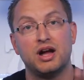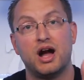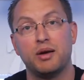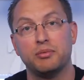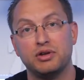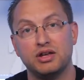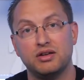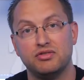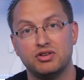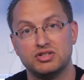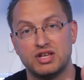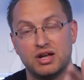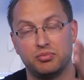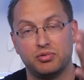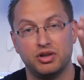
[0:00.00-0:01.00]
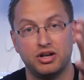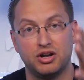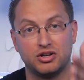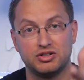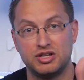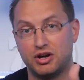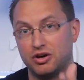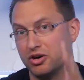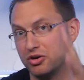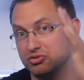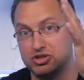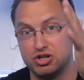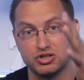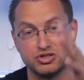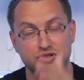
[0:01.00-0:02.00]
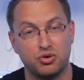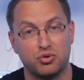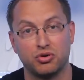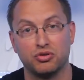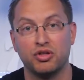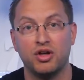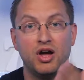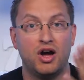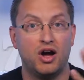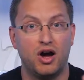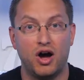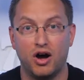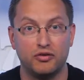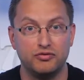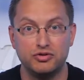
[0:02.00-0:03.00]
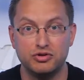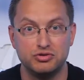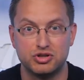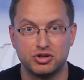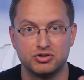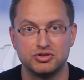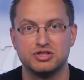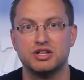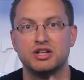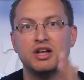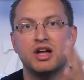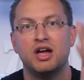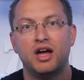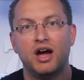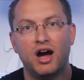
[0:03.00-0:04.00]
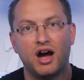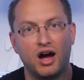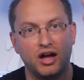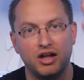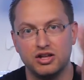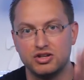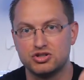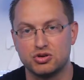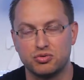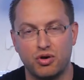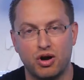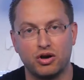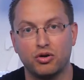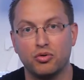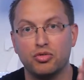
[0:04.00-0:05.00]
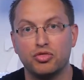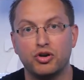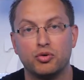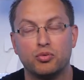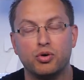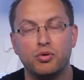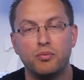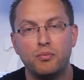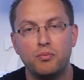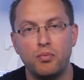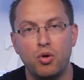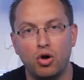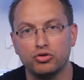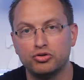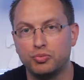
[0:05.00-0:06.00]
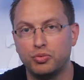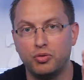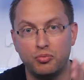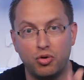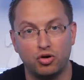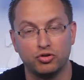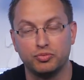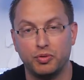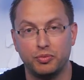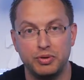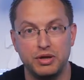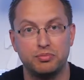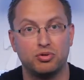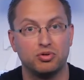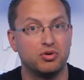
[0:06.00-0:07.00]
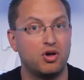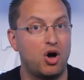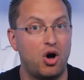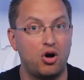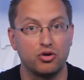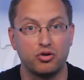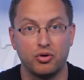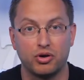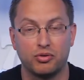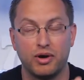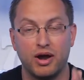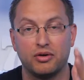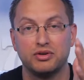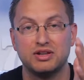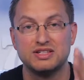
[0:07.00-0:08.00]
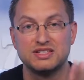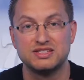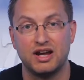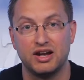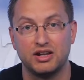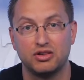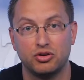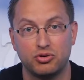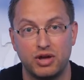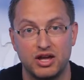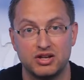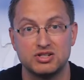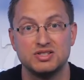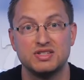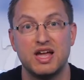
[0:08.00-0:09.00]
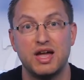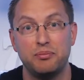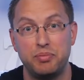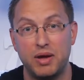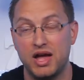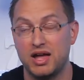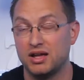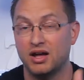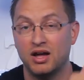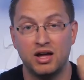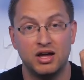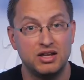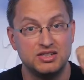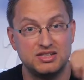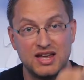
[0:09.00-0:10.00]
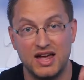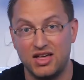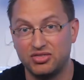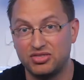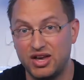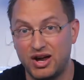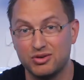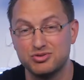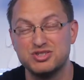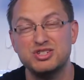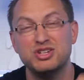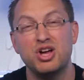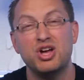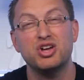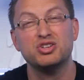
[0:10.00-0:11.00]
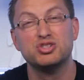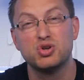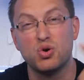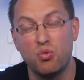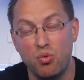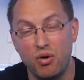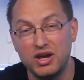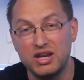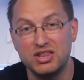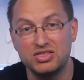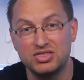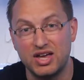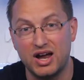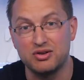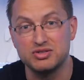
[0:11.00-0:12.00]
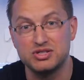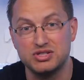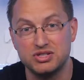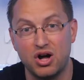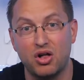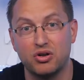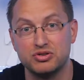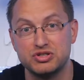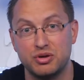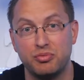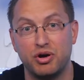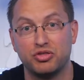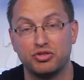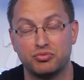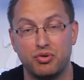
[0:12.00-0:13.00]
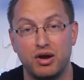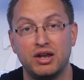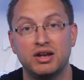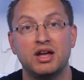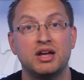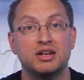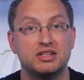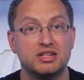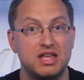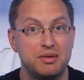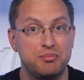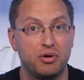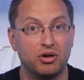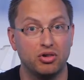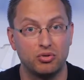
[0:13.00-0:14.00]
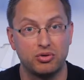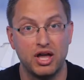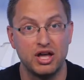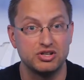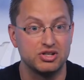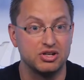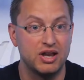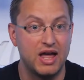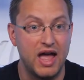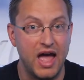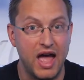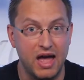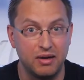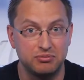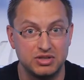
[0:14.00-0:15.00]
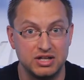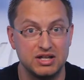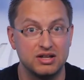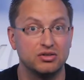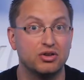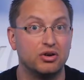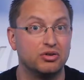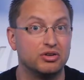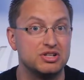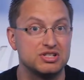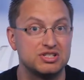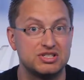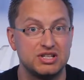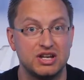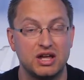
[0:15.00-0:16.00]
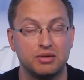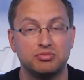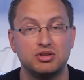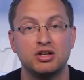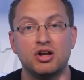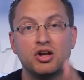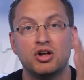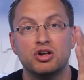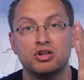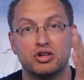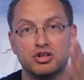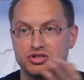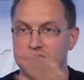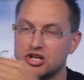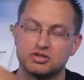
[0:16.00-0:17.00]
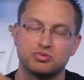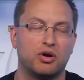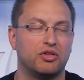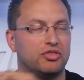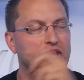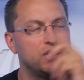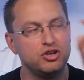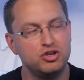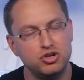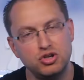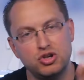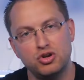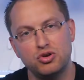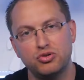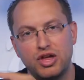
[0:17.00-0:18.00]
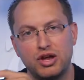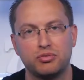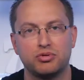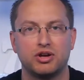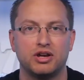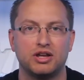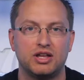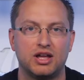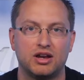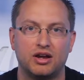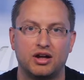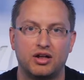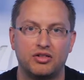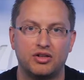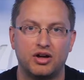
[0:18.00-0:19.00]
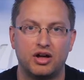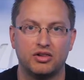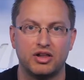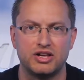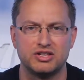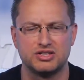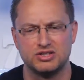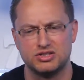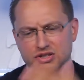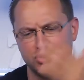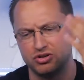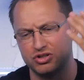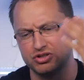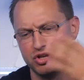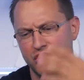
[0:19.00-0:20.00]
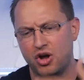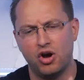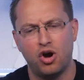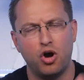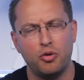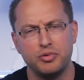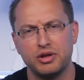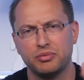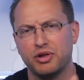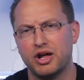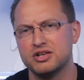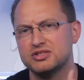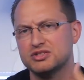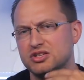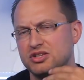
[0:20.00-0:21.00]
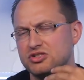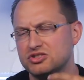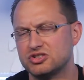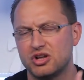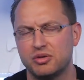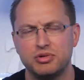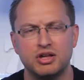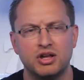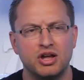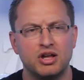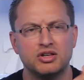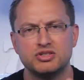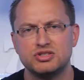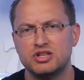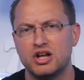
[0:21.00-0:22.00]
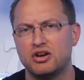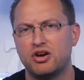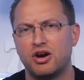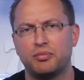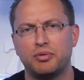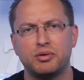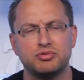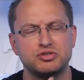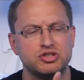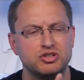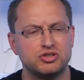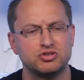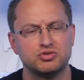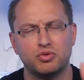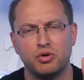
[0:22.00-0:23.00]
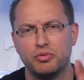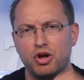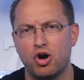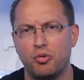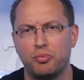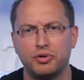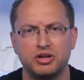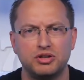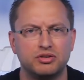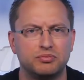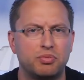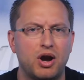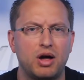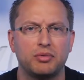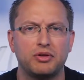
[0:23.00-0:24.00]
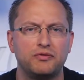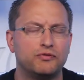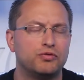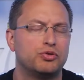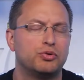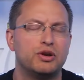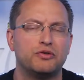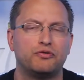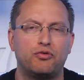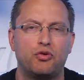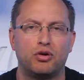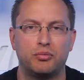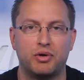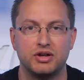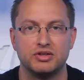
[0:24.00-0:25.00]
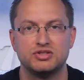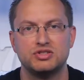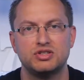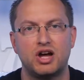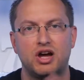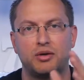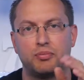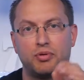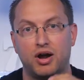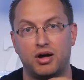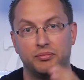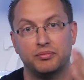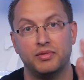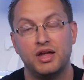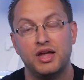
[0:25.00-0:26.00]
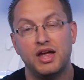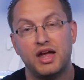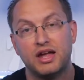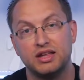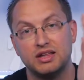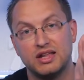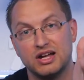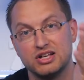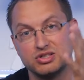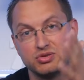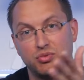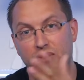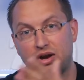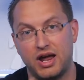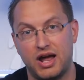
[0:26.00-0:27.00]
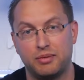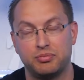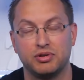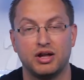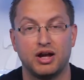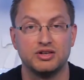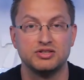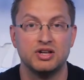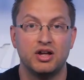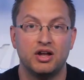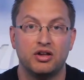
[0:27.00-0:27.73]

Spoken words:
I'm gonna give you an example. In Ontario, just north of New Jersey, in Toronto, there were multiple people all going around signing locations and paying $10,000, $20,000 a month rent to keep a location empty, literally just sitting empty, because guess what? They knew they were going to get a license. They're just opening up licenses. It's going to be standard operating procedures. Will be open in probably 3 to 4 months. Not a problem. And guess what happened, guys?